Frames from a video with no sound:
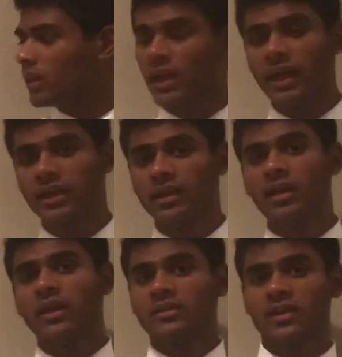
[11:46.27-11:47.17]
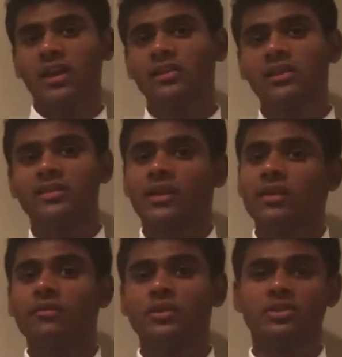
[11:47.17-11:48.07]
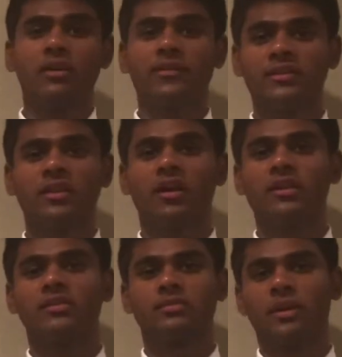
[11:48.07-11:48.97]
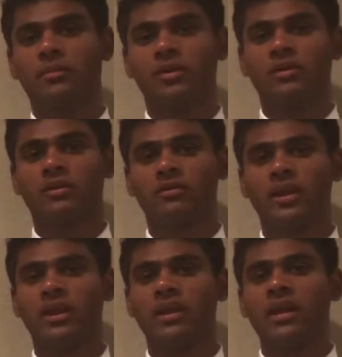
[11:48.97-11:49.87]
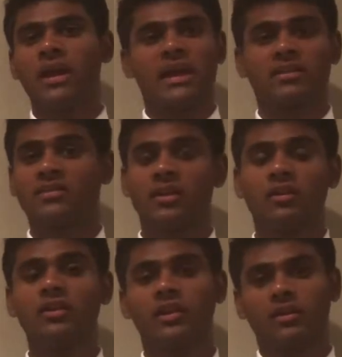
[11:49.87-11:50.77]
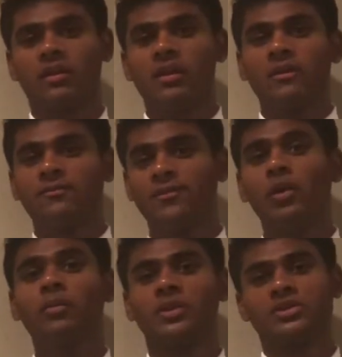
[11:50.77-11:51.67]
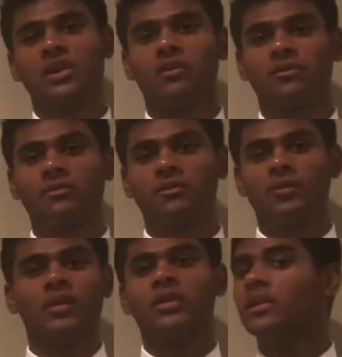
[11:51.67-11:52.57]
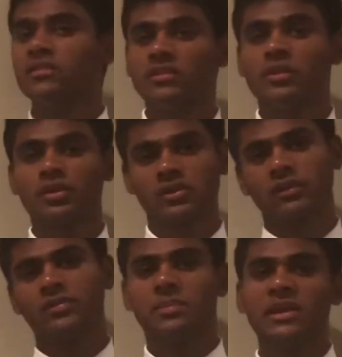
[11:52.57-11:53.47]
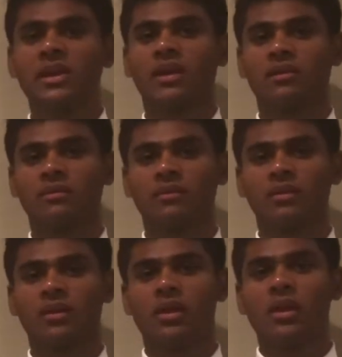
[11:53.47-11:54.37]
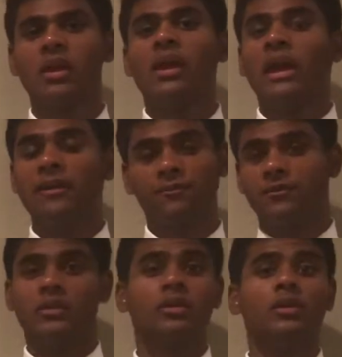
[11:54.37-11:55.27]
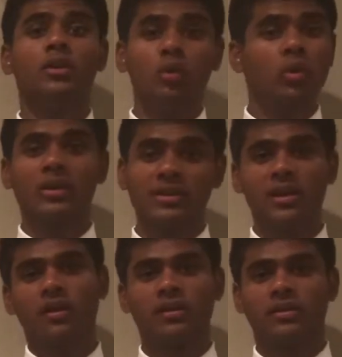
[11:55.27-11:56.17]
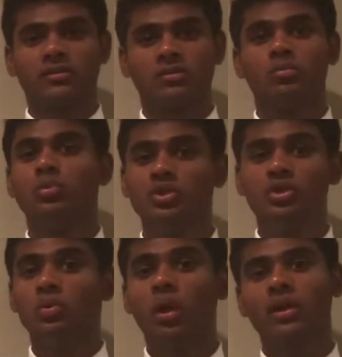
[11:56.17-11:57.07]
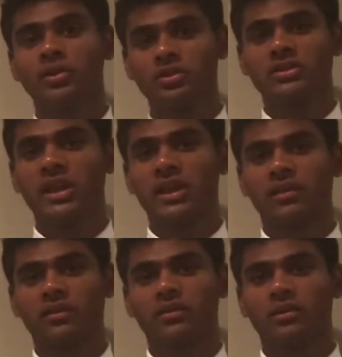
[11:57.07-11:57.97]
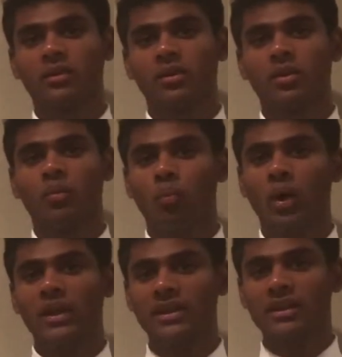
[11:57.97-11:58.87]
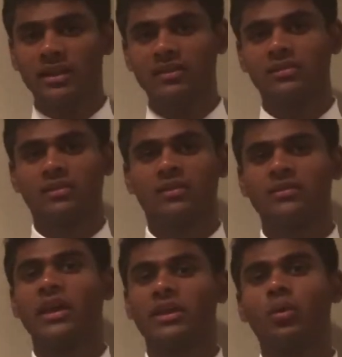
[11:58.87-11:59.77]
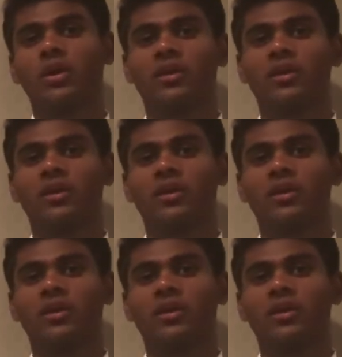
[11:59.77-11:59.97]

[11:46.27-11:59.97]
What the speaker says: And secondly, think of yourself as an audience member, right? As I said earlier, film yourself. Listen to yourself speaking. If you were in the audience, would you understand what it is that you are